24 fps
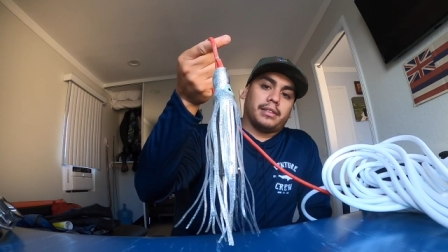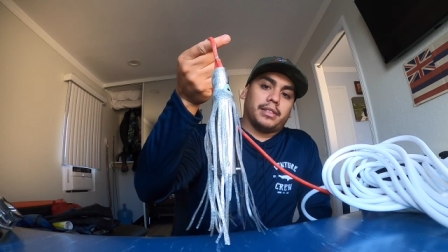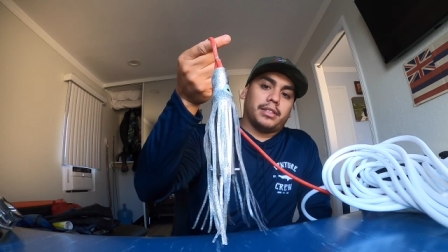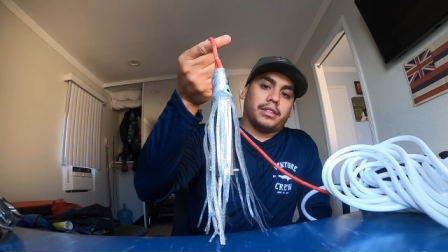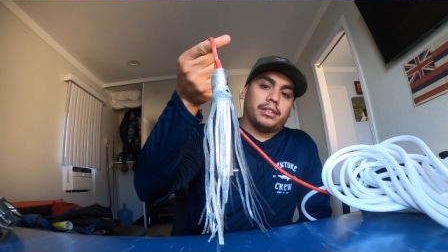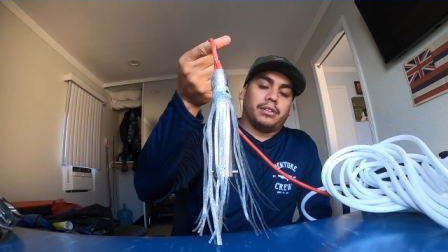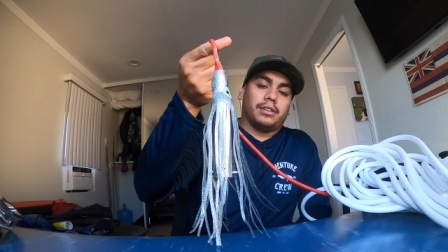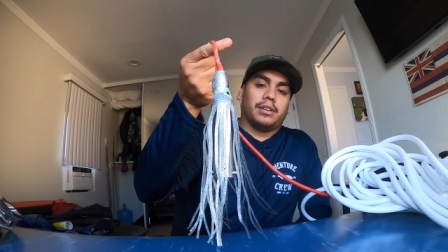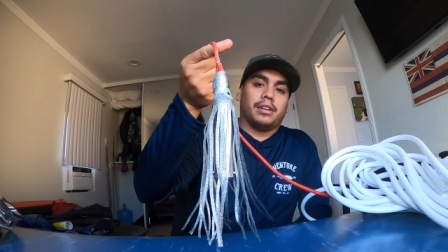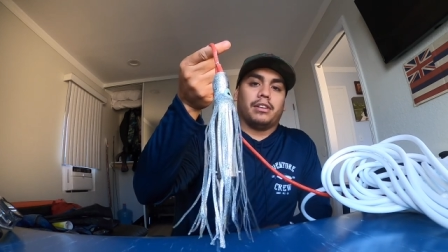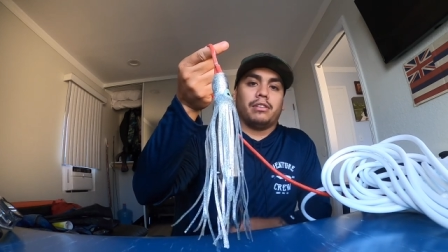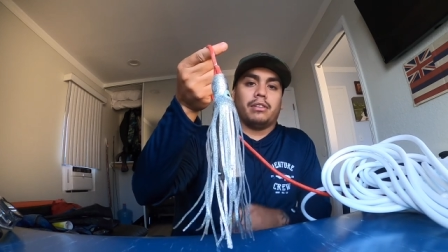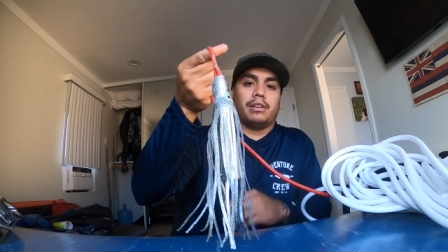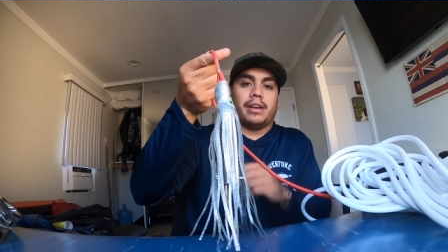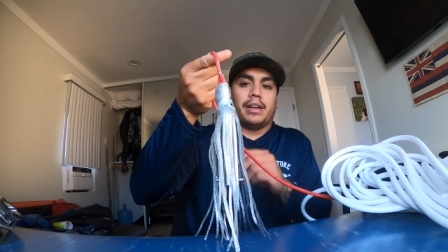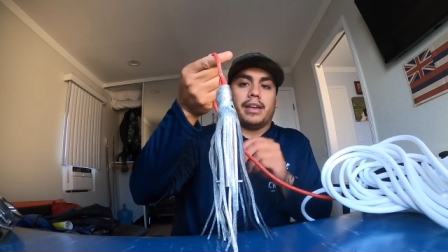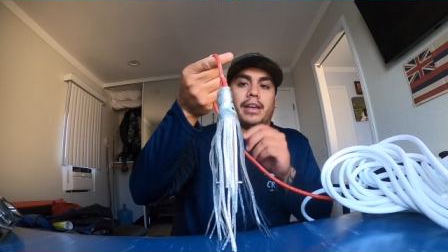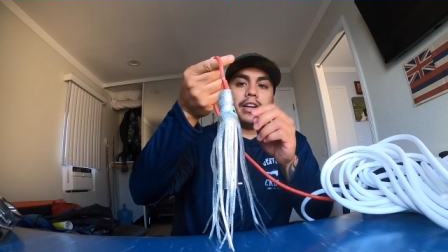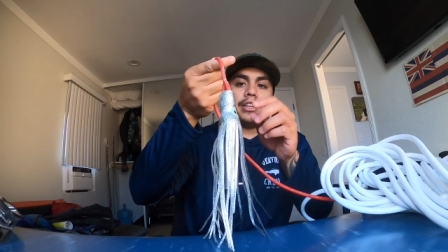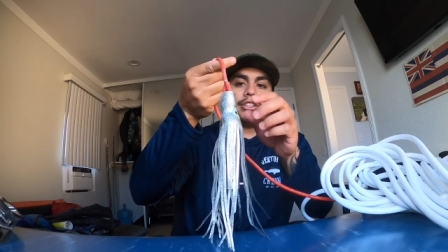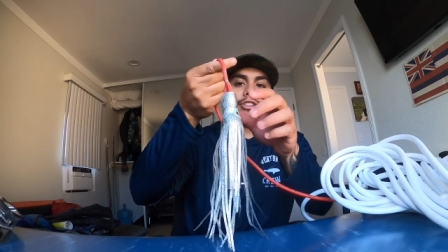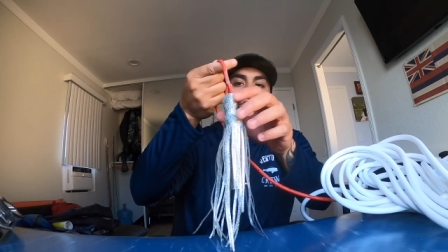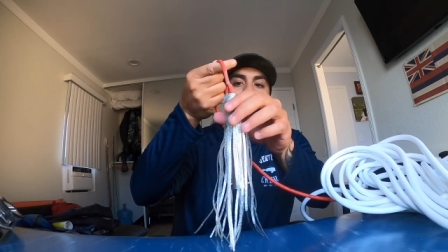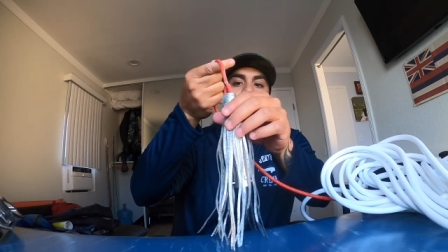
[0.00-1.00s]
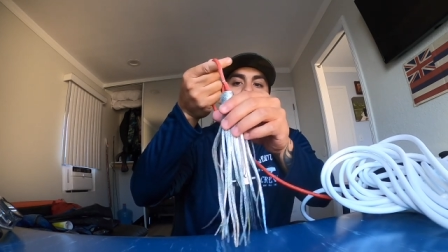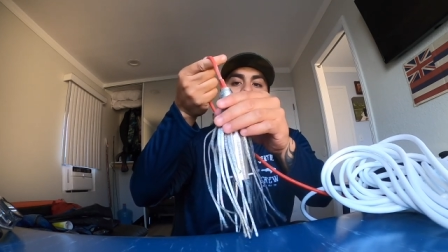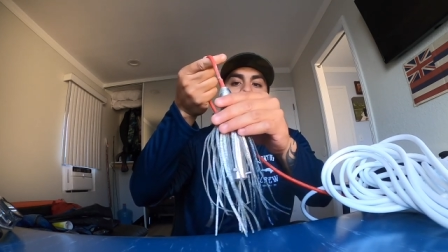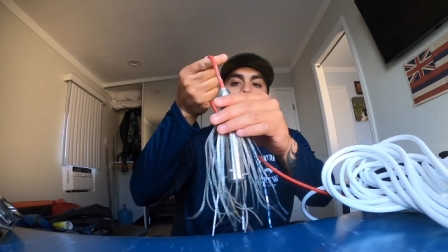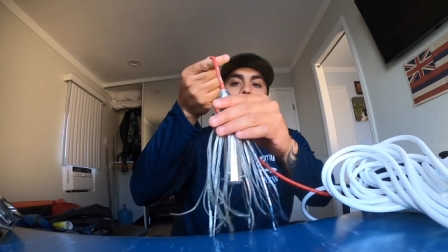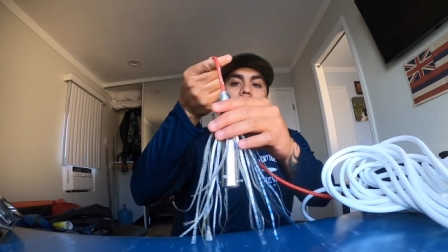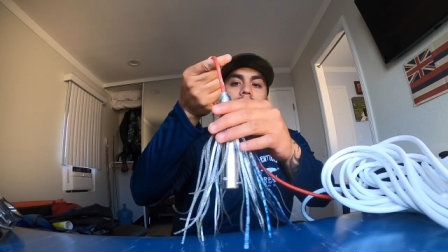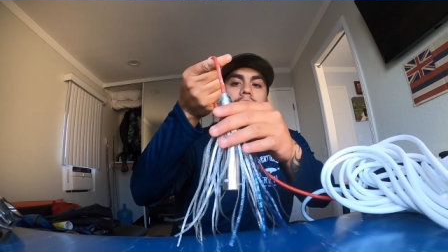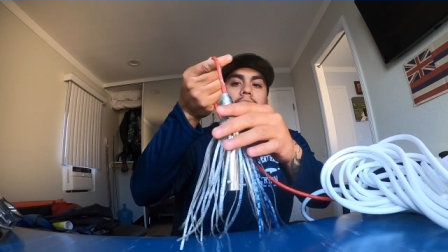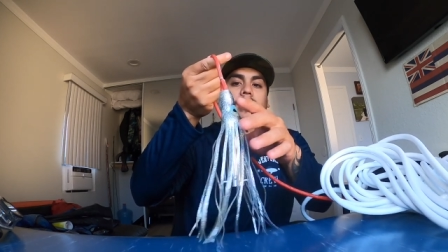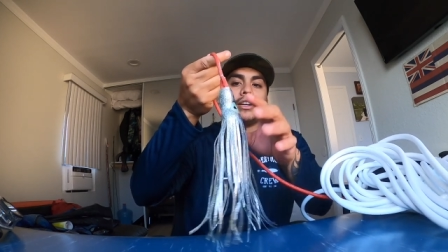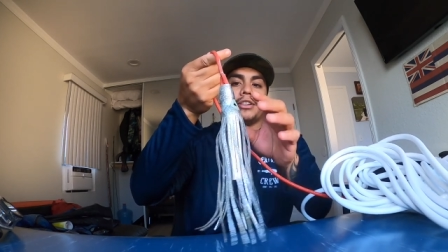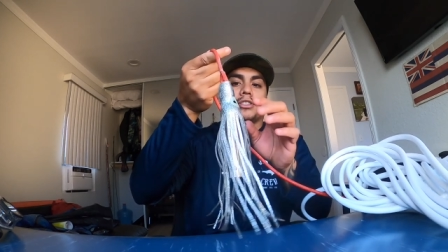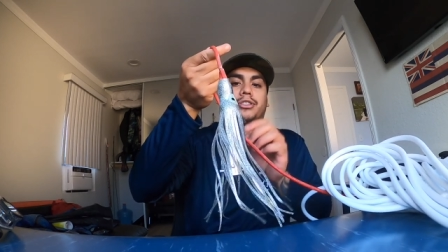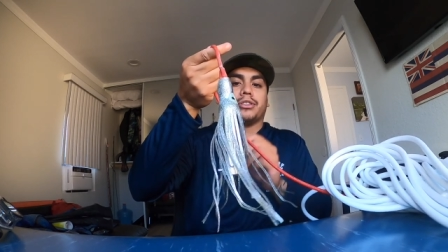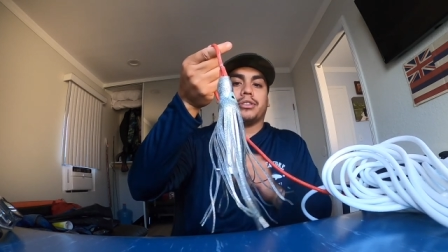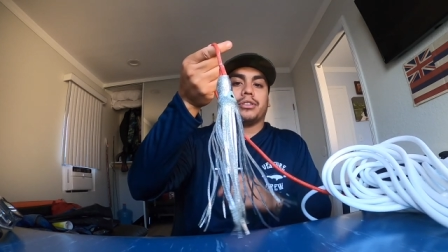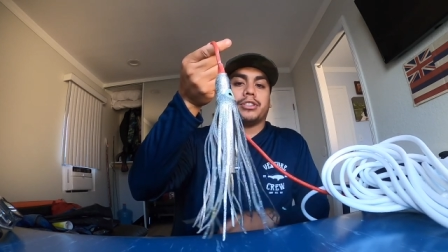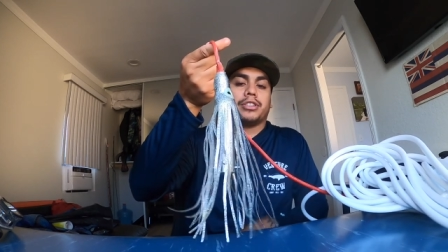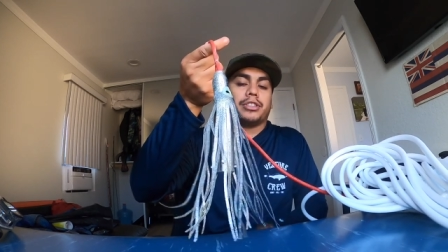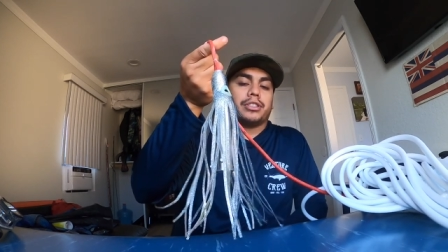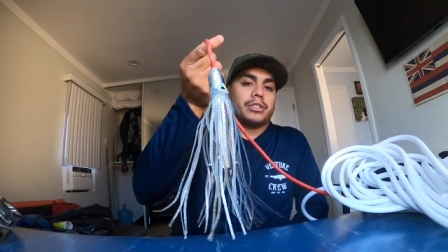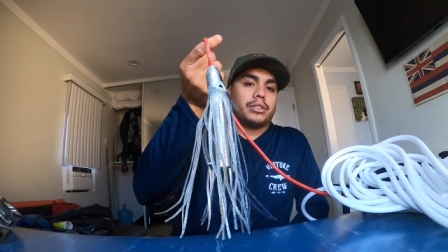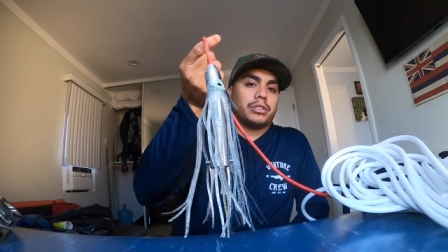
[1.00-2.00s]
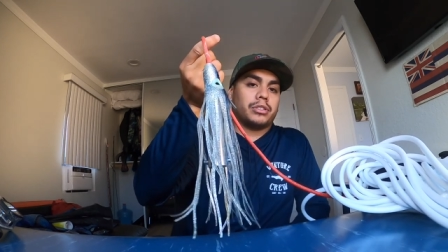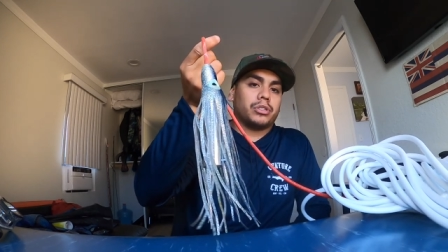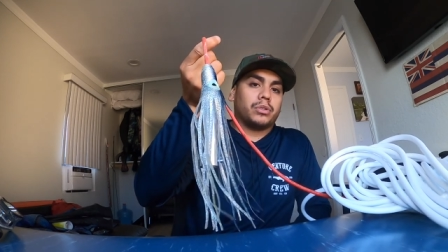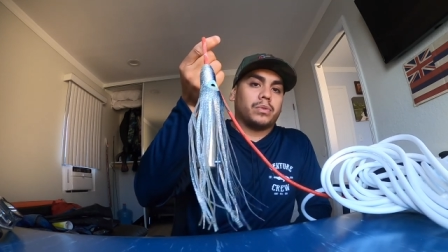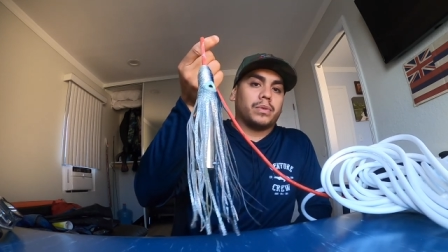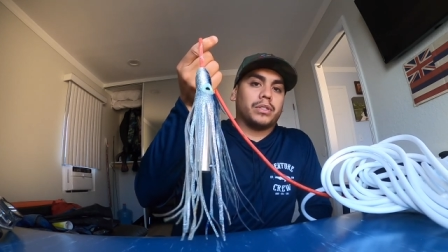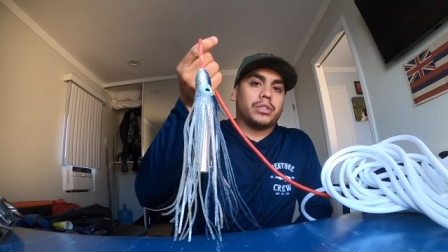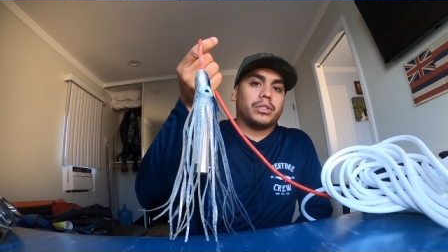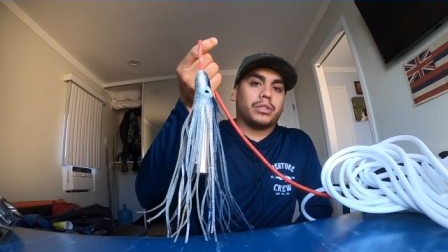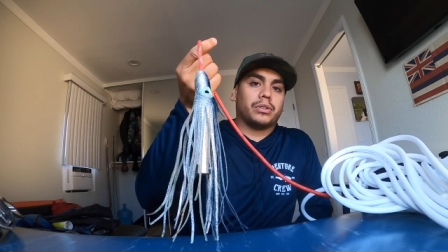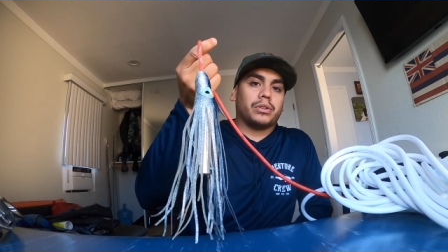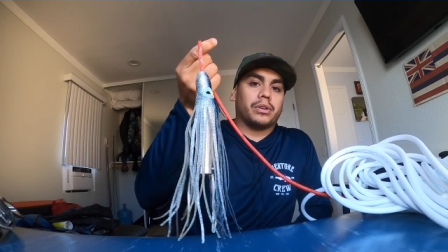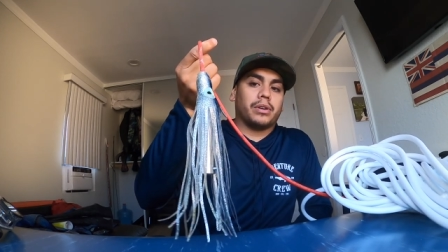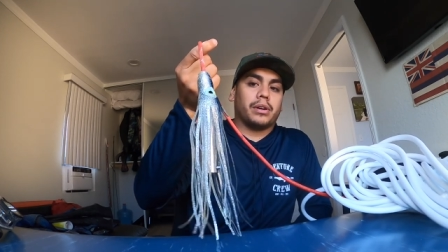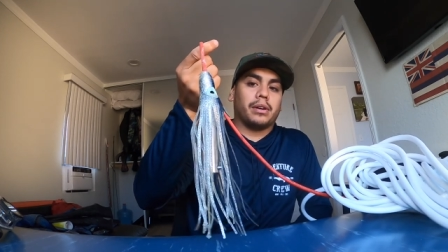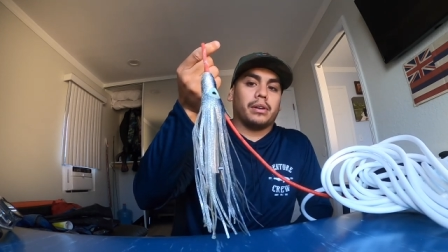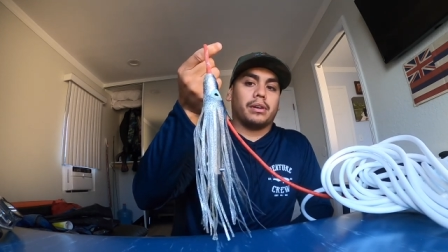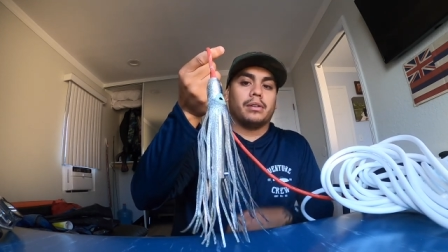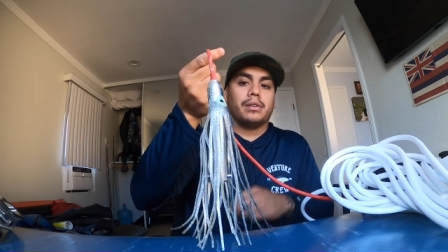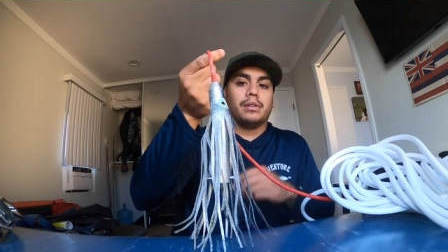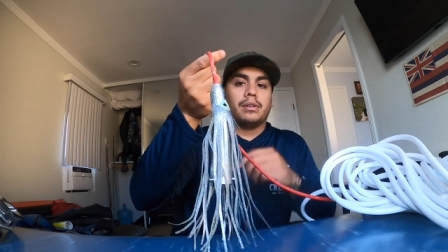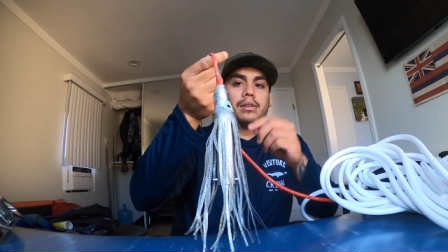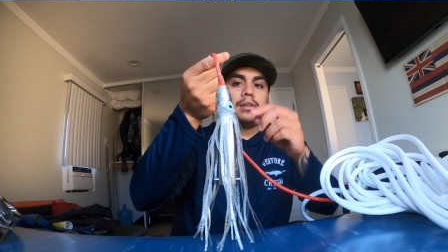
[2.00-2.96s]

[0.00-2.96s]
you know, a little extra added flasher, just a squid skirt